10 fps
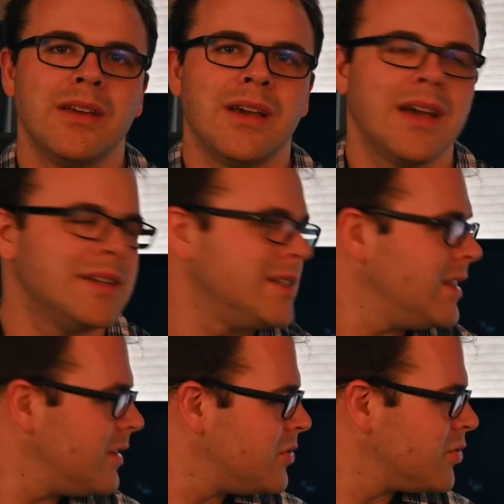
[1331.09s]
You can kind of
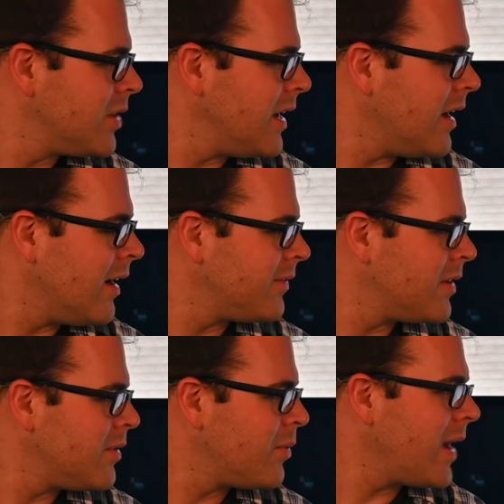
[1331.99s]
see the tree off
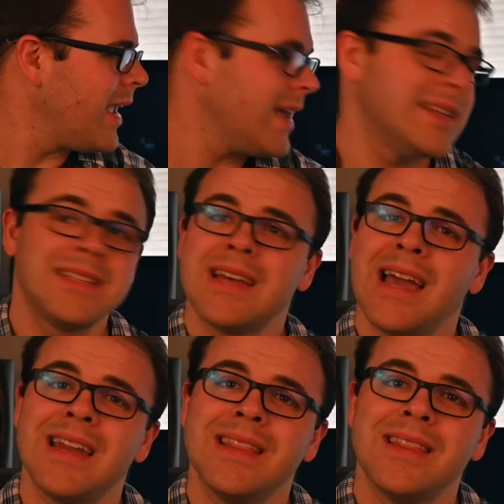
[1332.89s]
to the right hand
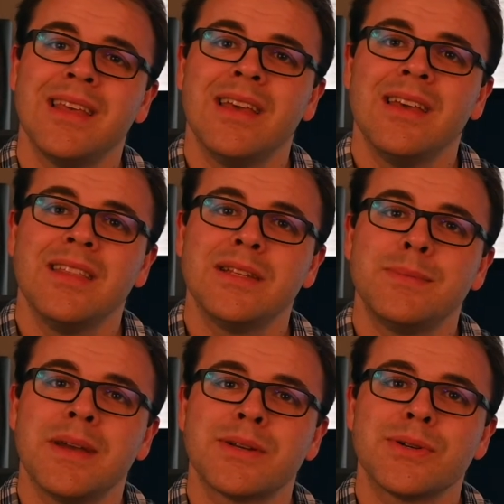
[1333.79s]
side in this
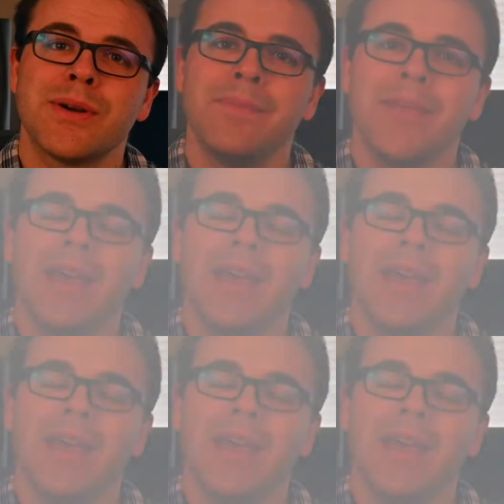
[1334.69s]
picture,